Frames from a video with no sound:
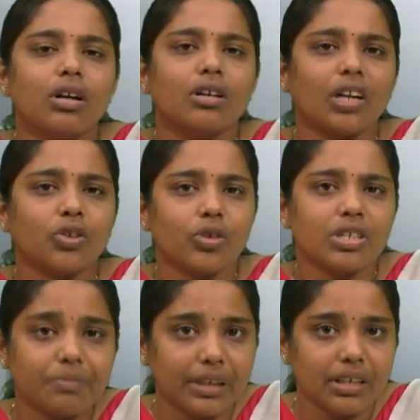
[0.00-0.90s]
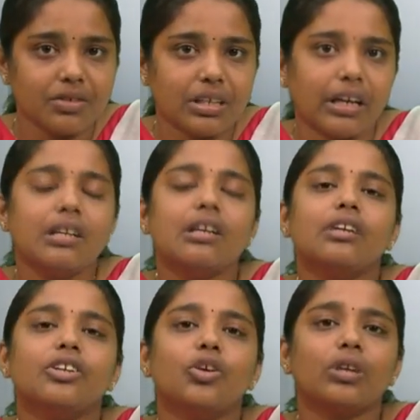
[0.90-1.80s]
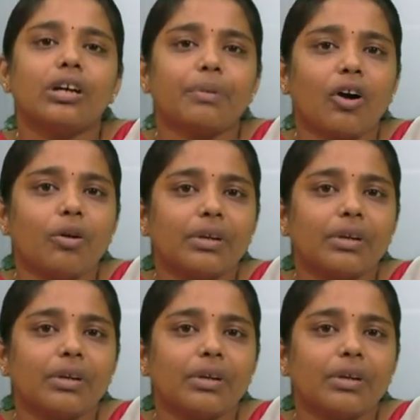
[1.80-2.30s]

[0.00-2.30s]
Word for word: North Korea believes that nuclear power